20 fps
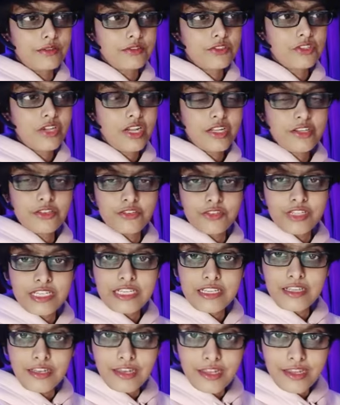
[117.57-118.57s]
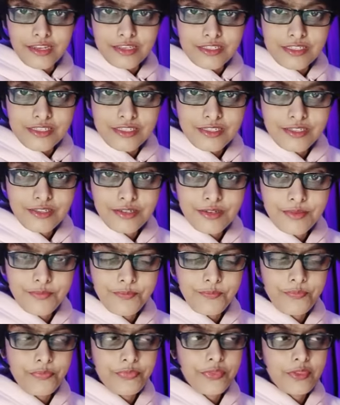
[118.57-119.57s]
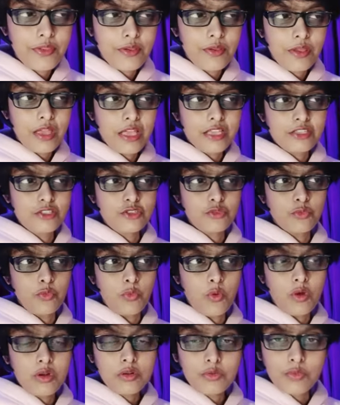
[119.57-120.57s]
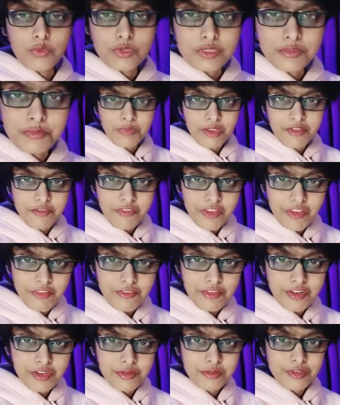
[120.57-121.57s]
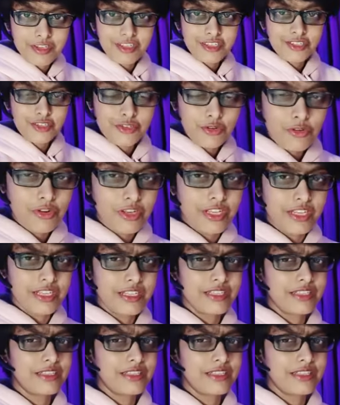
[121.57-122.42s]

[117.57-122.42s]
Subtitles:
try to recollect as to what was my favorite story,